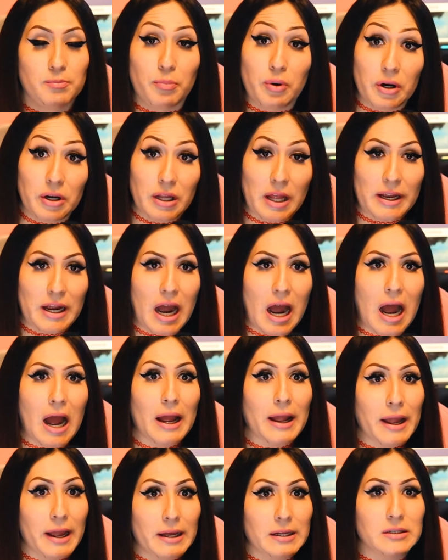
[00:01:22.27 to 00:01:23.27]
put like
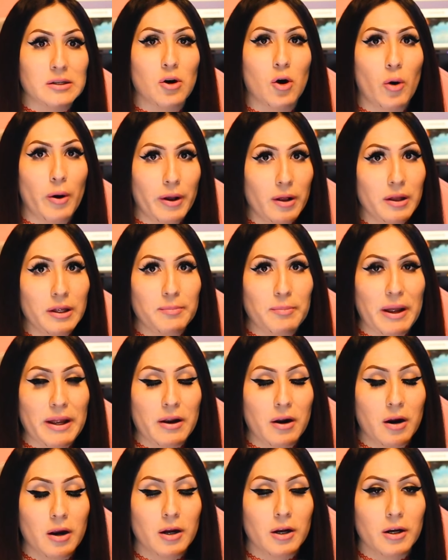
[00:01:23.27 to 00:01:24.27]
high end oil in
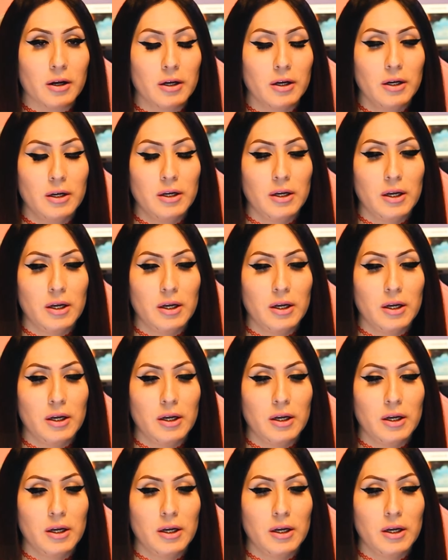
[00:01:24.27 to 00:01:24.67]
my car